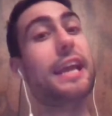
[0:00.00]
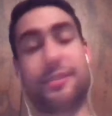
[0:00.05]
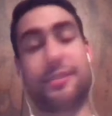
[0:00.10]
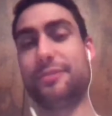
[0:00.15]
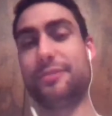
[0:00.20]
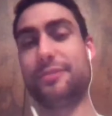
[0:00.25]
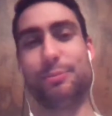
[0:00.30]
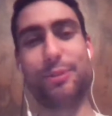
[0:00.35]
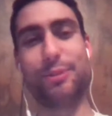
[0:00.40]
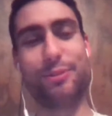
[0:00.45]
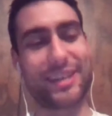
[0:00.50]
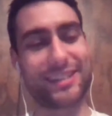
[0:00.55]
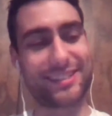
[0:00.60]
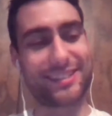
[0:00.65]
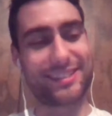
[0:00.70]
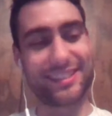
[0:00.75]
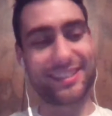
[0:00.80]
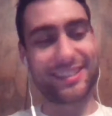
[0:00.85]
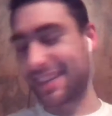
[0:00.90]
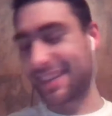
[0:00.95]
Yeah,
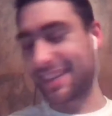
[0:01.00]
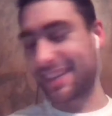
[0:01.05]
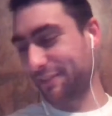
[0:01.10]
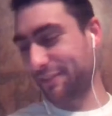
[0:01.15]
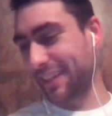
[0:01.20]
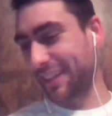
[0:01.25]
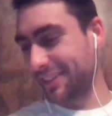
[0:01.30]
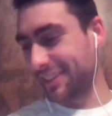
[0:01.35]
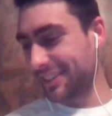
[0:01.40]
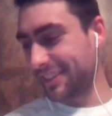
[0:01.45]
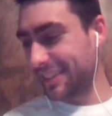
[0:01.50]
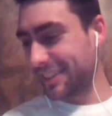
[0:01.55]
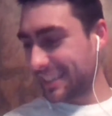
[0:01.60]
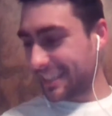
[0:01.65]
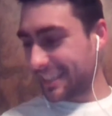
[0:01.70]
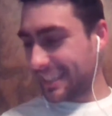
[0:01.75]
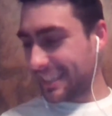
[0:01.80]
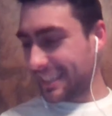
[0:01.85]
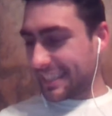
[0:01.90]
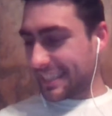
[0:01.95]
we'll move on to the
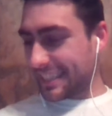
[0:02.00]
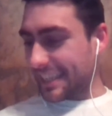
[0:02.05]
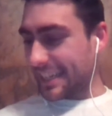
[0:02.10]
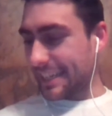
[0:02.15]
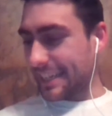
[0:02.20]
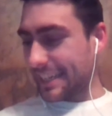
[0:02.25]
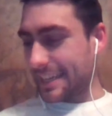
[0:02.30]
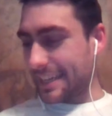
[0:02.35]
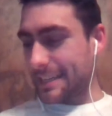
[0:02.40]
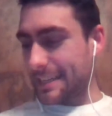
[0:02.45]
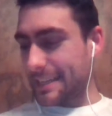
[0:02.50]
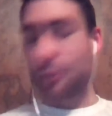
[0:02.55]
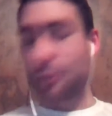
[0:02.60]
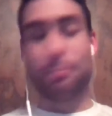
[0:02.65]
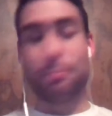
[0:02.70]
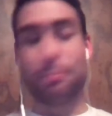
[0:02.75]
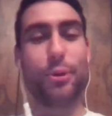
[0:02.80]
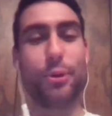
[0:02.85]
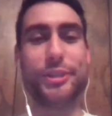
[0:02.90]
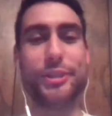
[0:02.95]
NFL.
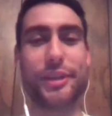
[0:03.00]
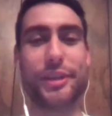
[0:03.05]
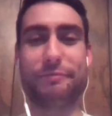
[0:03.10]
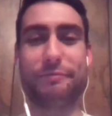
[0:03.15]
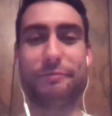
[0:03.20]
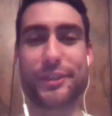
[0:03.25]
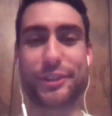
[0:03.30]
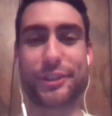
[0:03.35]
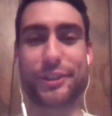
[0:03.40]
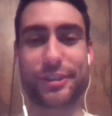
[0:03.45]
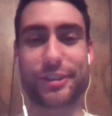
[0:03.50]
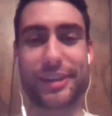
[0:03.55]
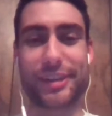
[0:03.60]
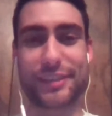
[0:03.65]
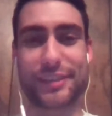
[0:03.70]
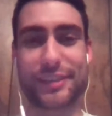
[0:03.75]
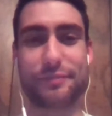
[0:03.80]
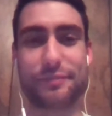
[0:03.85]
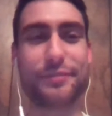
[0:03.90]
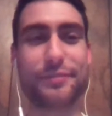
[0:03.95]
Our boy Jeff
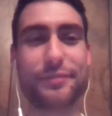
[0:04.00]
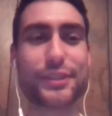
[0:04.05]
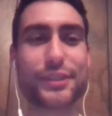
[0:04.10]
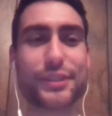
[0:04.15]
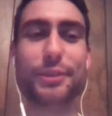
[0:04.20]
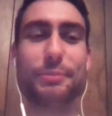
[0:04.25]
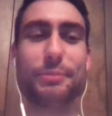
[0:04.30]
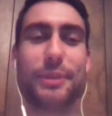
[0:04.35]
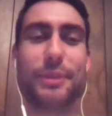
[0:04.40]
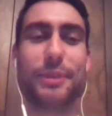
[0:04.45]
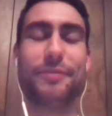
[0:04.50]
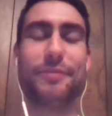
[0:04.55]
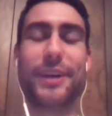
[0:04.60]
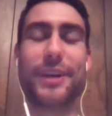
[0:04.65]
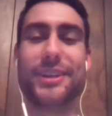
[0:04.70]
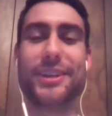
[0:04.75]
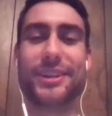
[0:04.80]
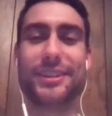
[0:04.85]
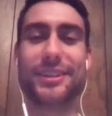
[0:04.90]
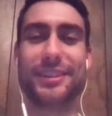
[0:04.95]
Fisher has officially been
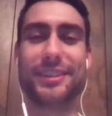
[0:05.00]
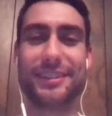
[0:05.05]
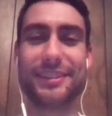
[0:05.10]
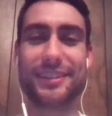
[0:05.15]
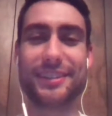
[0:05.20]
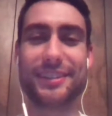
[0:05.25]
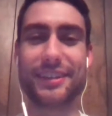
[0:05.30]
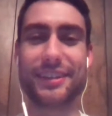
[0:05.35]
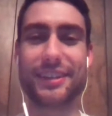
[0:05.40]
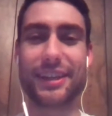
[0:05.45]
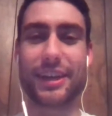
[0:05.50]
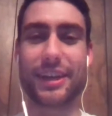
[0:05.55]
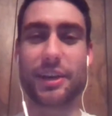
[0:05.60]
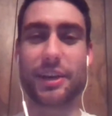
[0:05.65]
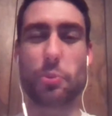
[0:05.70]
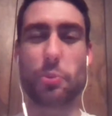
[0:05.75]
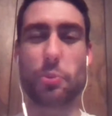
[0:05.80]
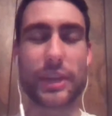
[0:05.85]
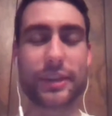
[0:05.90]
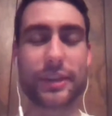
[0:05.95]
fired a
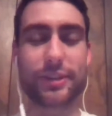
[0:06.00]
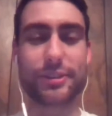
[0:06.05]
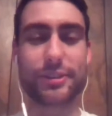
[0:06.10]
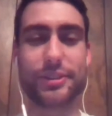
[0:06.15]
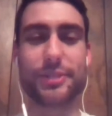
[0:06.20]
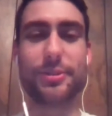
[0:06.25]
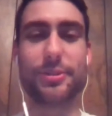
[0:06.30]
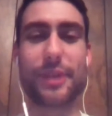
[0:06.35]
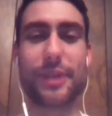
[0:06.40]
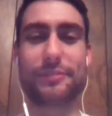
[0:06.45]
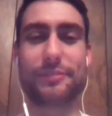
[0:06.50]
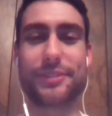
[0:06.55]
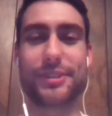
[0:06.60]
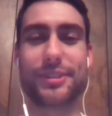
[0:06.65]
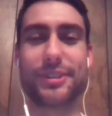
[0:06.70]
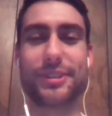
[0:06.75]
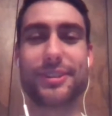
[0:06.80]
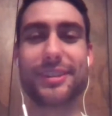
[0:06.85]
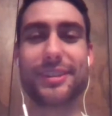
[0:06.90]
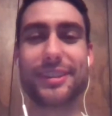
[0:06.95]
week or two
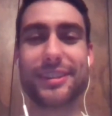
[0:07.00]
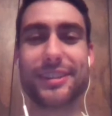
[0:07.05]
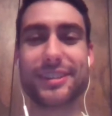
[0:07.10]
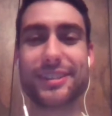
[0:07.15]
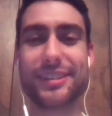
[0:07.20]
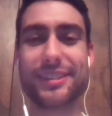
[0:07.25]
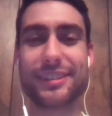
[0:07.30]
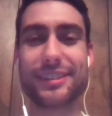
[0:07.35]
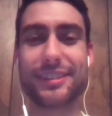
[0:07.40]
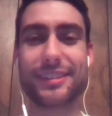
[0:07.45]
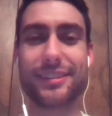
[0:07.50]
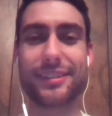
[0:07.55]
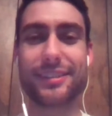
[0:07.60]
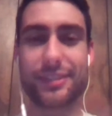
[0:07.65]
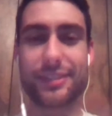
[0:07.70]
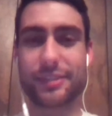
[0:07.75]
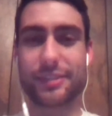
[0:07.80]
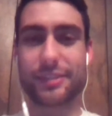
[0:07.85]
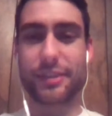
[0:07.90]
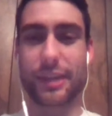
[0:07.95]
after
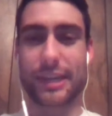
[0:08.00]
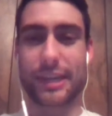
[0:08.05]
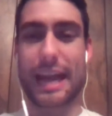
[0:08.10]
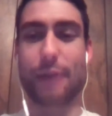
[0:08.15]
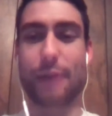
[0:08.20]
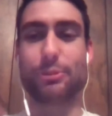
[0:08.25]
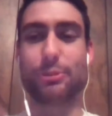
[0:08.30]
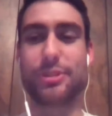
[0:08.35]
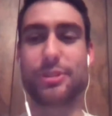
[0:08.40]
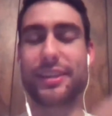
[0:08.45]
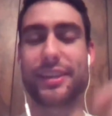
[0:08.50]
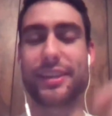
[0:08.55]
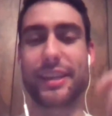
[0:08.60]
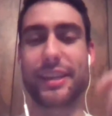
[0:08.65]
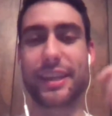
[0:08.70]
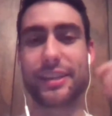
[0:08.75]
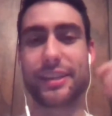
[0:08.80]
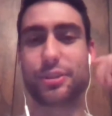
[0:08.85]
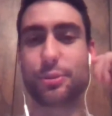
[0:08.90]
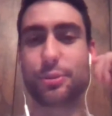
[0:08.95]
announcing
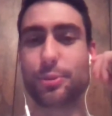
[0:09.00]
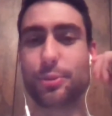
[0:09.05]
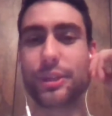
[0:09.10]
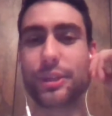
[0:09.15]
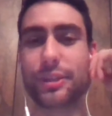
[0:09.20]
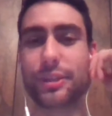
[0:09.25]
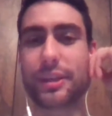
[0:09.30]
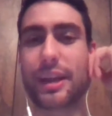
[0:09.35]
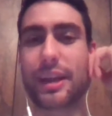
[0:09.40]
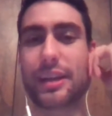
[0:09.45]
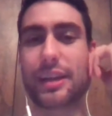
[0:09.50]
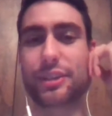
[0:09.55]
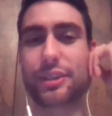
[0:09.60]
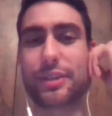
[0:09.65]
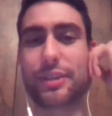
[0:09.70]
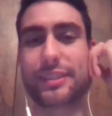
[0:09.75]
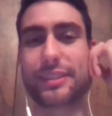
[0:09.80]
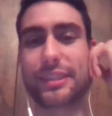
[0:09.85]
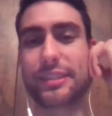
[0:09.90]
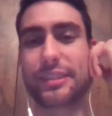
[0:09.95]
a 2-year
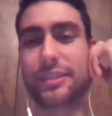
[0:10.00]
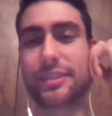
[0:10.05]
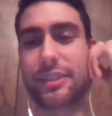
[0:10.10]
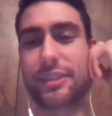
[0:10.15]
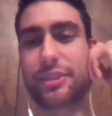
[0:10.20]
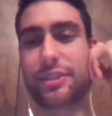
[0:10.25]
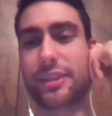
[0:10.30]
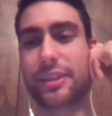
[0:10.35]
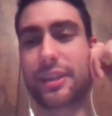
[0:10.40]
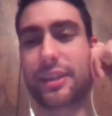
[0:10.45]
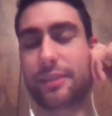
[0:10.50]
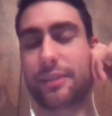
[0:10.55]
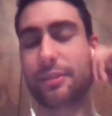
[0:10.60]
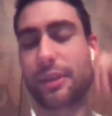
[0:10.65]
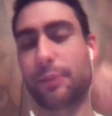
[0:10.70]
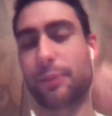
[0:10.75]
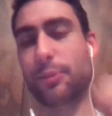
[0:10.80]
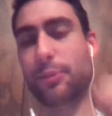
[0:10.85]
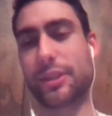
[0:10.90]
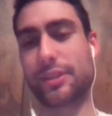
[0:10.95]
contract extension. I
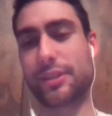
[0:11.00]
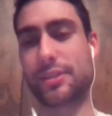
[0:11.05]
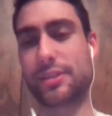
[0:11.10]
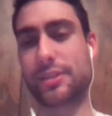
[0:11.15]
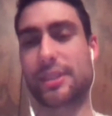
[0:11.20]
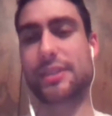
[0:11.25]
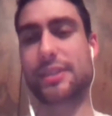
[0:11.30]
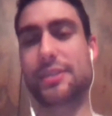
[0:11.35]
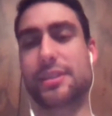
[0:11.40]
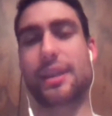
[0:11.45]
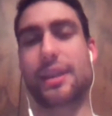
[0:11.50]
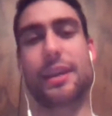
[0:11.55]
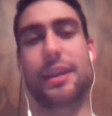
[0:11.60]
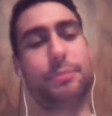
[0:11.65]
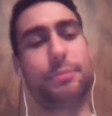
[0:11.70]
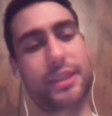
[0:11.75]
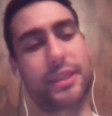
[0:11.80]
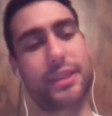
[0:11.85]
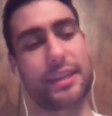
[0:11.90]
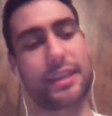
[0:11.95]
wanted to say signed,
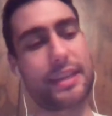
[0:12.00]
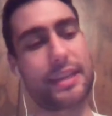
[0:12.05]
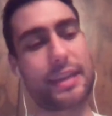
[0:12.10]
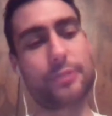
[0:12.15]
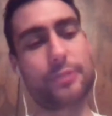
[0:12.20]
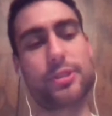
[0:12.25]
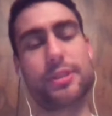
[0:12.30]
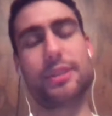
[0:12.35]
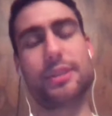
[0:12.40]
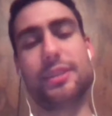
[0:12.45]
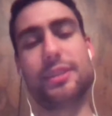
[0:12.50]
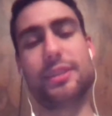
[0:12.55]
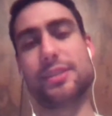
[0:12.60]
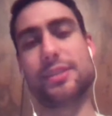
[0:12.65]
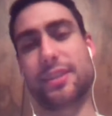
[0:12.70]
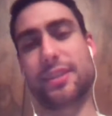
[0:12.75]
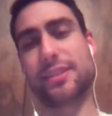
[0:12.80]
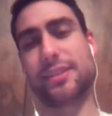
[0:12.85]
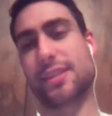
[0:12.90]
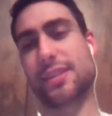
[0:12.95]
but they announced it. He
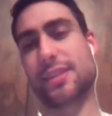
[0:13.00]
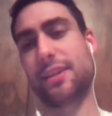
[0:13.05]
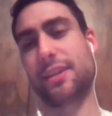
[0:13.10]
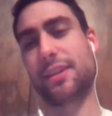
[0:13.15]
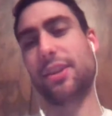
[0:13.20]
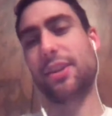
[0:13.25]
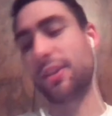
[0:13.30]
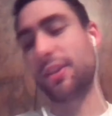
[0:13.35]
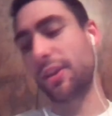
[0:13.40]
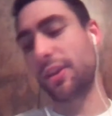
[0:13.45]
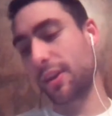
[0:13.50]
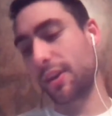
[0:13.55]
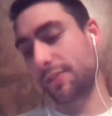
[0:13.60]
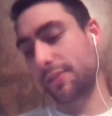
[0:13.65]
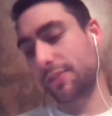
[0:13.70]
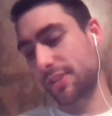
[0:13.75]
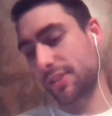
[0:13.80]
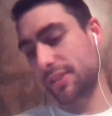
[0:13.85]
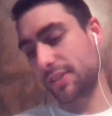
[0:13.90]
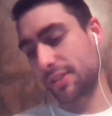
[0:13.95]
said he signed it in the off
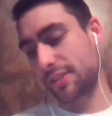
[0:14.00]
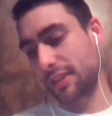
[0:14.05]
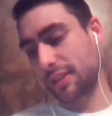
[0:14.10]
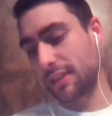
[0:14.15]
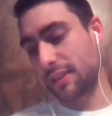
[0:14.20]
season.